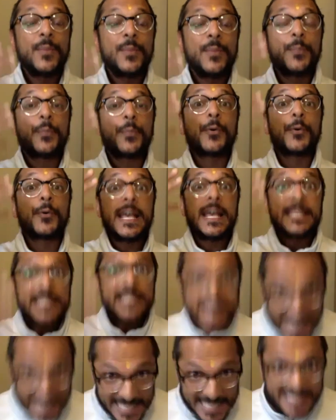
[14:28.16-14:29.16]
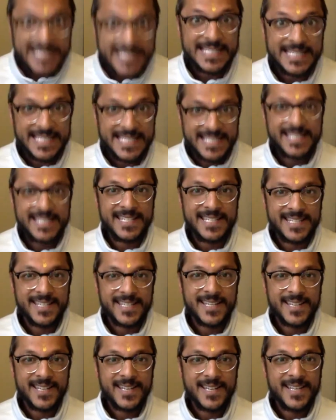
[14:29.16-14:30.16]
Presence,
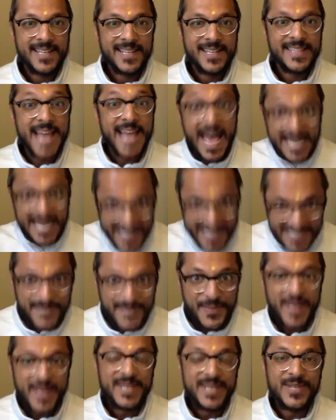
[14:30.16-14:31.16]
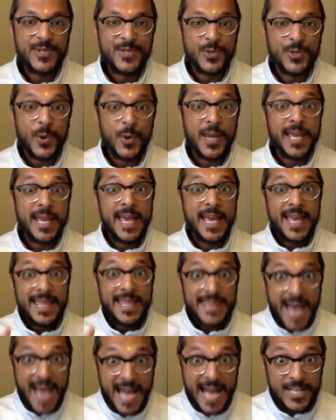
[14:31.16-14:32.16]
that independent joy,
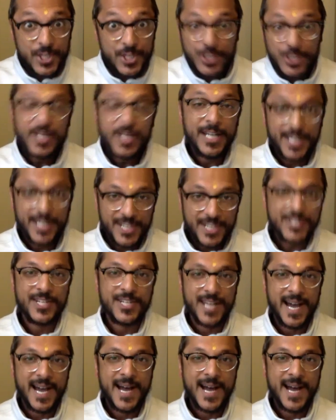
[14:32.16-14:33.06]
that Sri Krishna.